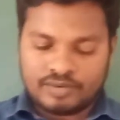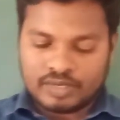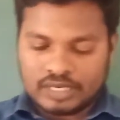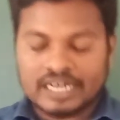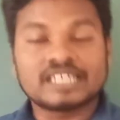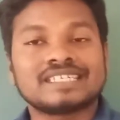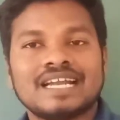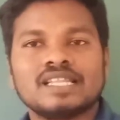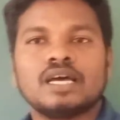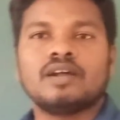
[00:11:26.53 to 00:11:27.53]
understand
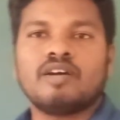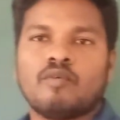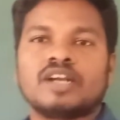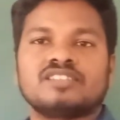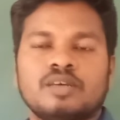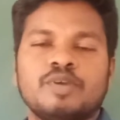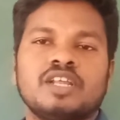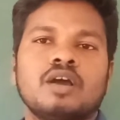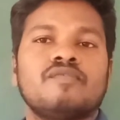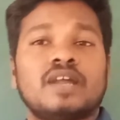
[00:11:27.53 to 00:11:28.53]
what is the meaning
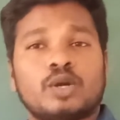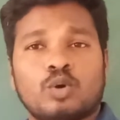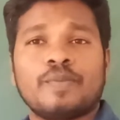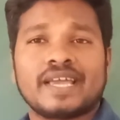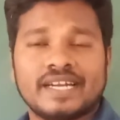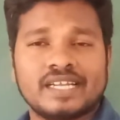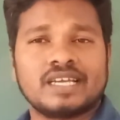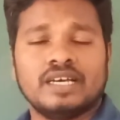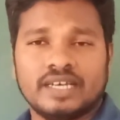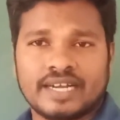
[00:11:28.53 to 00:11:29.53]
of electromagnetic
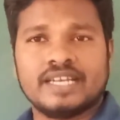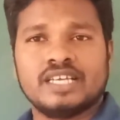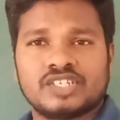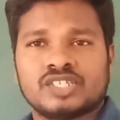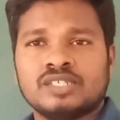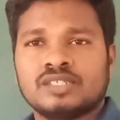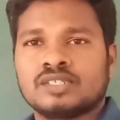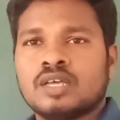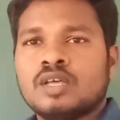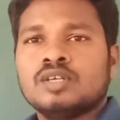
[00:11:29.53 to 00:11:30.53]
radiations.
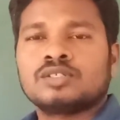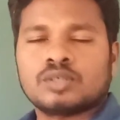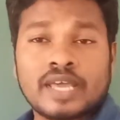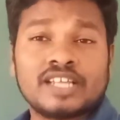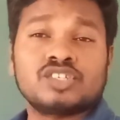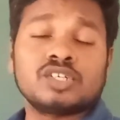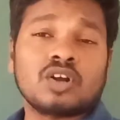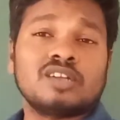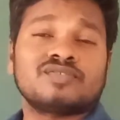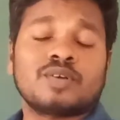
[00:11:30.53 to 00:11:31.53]
So energy
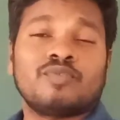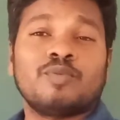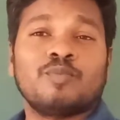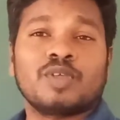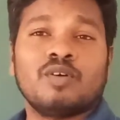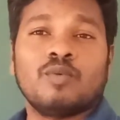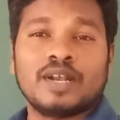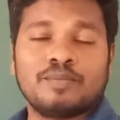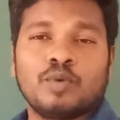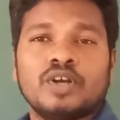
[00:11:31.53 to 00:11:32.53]
transfer from one
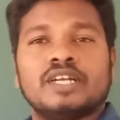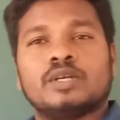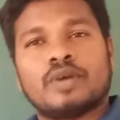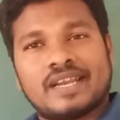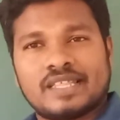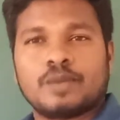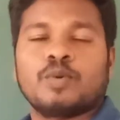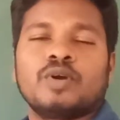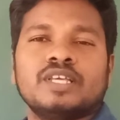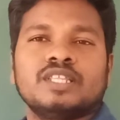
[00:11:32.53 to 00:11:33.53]
body to another body
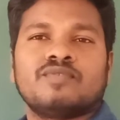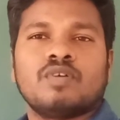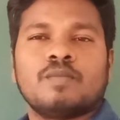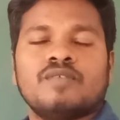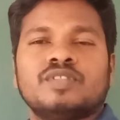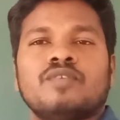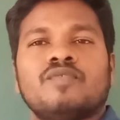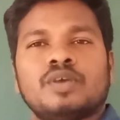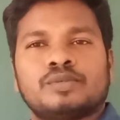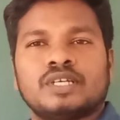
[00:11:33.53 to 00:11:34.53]
in the form of the
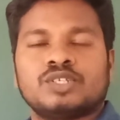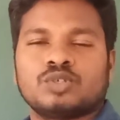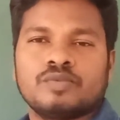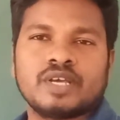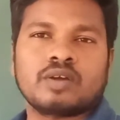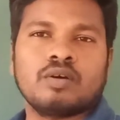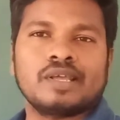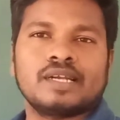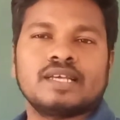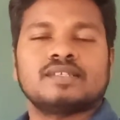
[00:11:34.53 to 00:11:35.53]
waves, that is why we are calling it
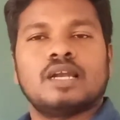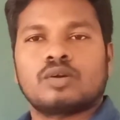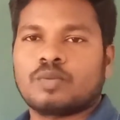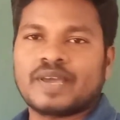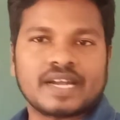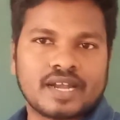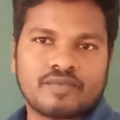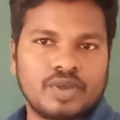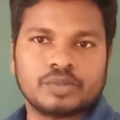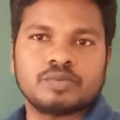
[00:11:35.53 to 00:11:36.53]
as electromagnetic
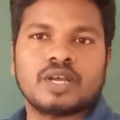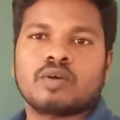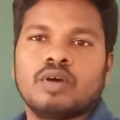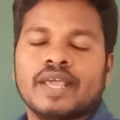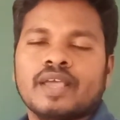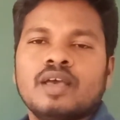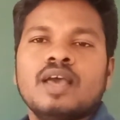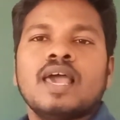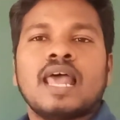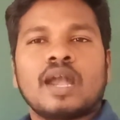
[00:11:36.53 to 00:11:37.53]
waves. We are calling
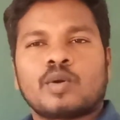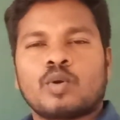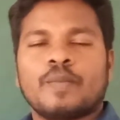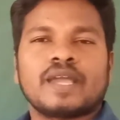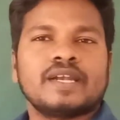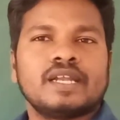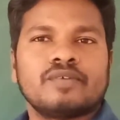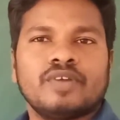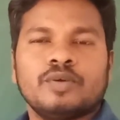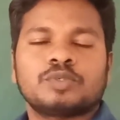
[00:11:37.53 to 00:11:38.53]
electromagnetic
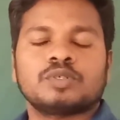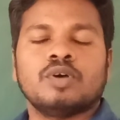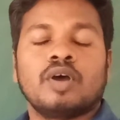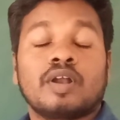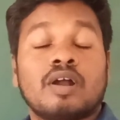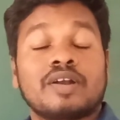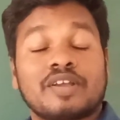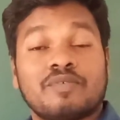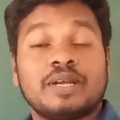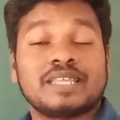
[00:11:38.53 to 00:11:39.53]
waves not
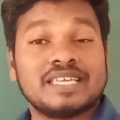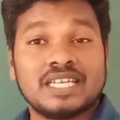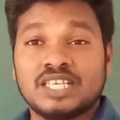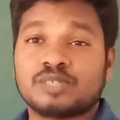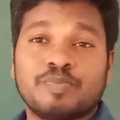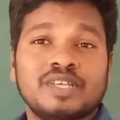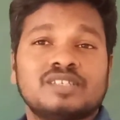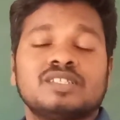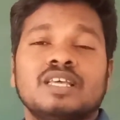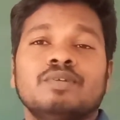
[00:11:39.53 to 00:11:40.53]
required by any space.
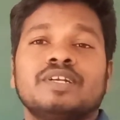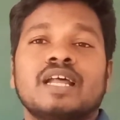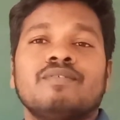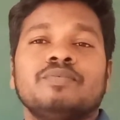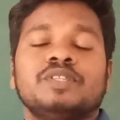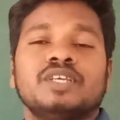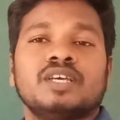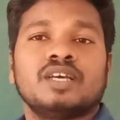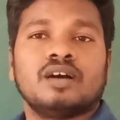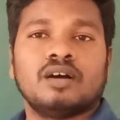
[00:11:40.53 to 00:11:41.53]
They will travel with
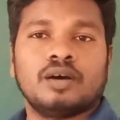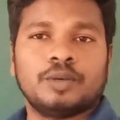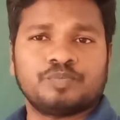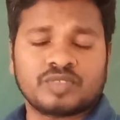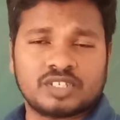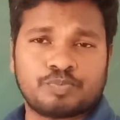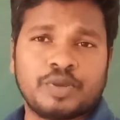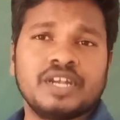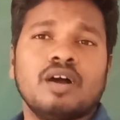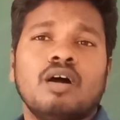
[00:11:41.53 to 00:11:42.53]
a
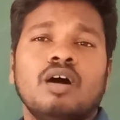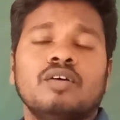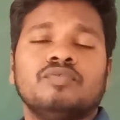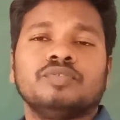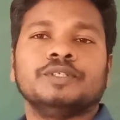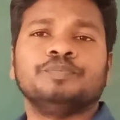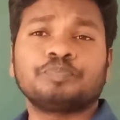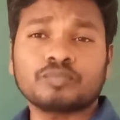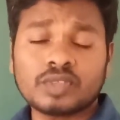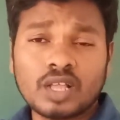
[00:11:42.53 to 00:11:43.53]
speed of
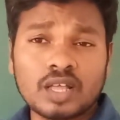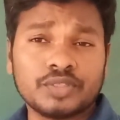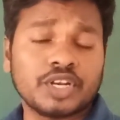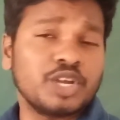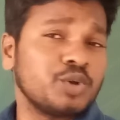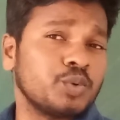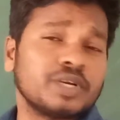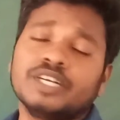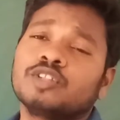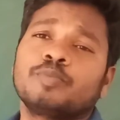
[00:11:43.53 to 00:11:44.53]
3 into 10
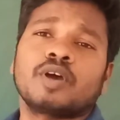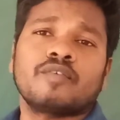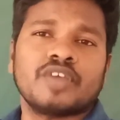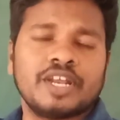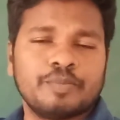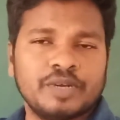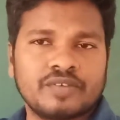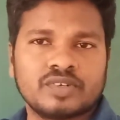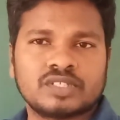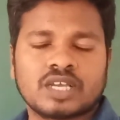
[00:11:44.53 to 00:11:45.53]
to the power of 8 meter per
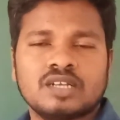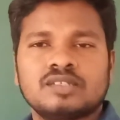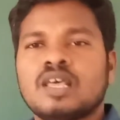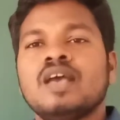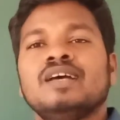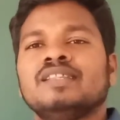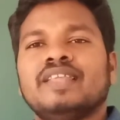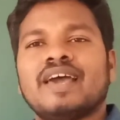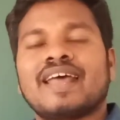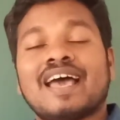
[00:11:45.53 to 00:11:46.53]
second. They are
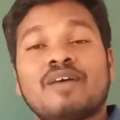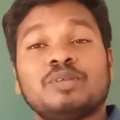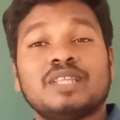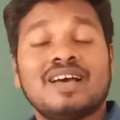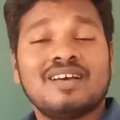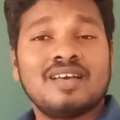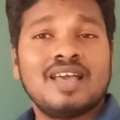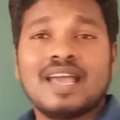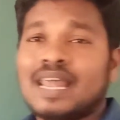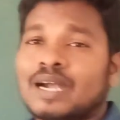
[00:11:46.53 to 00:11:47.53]
having the
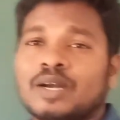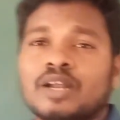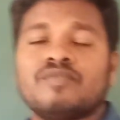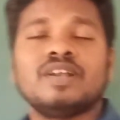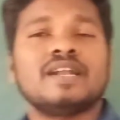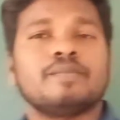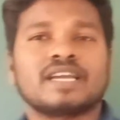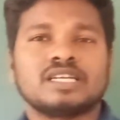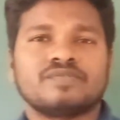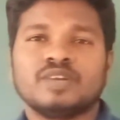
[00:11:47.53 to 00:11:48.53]
electric field and
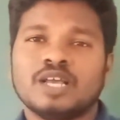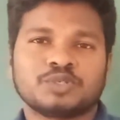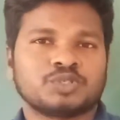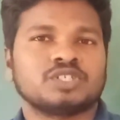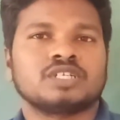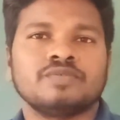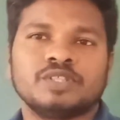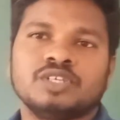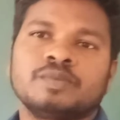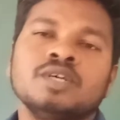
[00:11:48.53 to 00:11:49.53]
magnetic field associated with
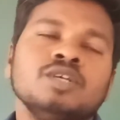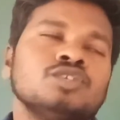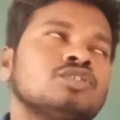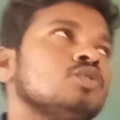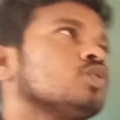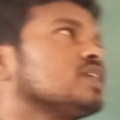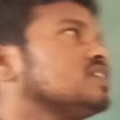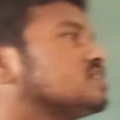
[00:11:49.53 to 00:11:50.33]
them. So you can see